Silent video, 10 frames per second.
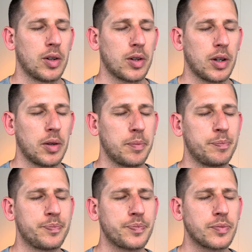Okay.
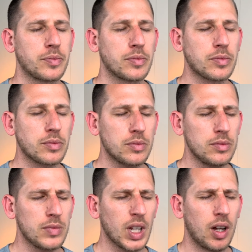
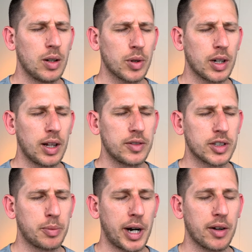We're going to leverage the
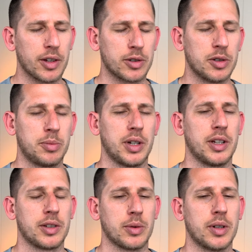power of the group on
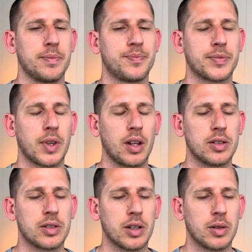this one.
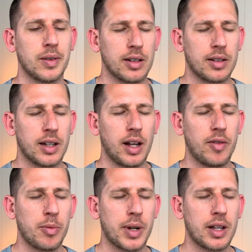So that
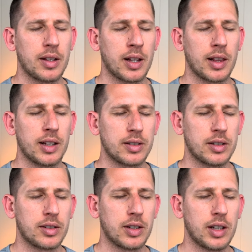everybody that
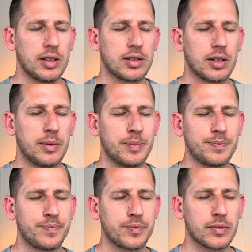listens to this,
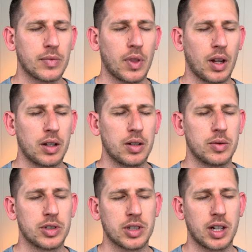we're
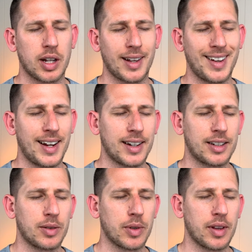just going to connect
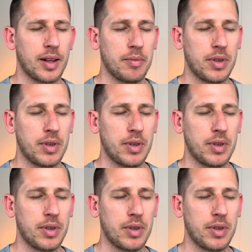in with them.